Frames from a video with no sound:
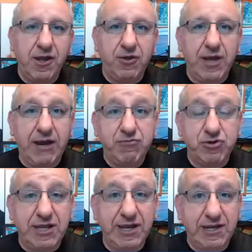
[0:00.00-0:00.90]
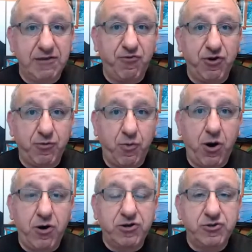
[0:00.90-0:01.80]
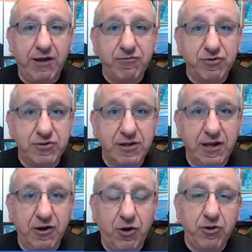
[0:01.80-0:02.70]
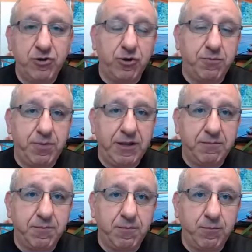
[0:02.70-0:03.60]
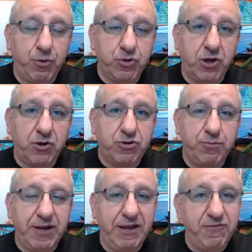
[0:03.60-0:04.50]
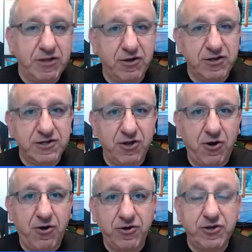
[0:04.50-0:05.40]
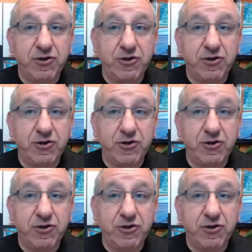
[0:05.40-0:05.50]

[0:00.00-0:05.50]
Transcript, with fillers: You have to take it for a walk. You have to allow your pit bulldog to play with other dogs,